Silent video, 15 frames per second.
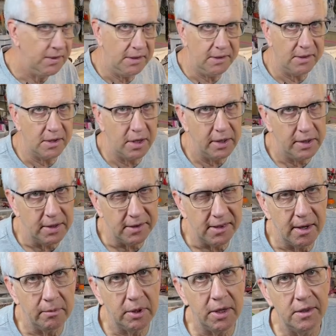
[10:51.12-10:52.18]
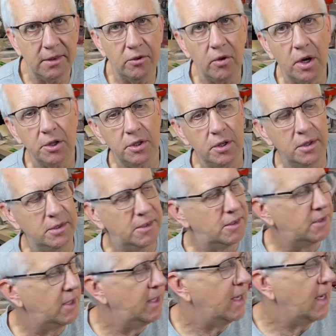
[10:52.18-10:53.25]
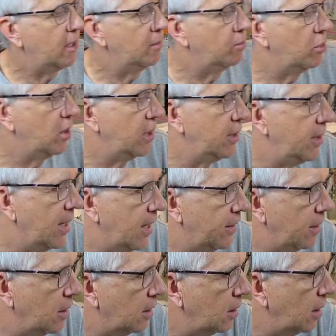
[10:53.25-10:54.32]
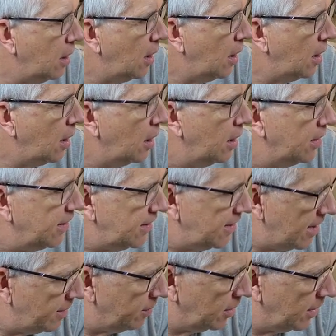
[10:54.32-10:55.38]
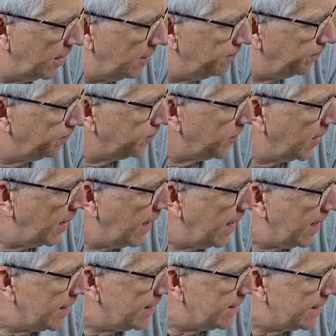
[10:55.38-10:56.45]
to study the assembly instructions, see how to put it together, assemble it, and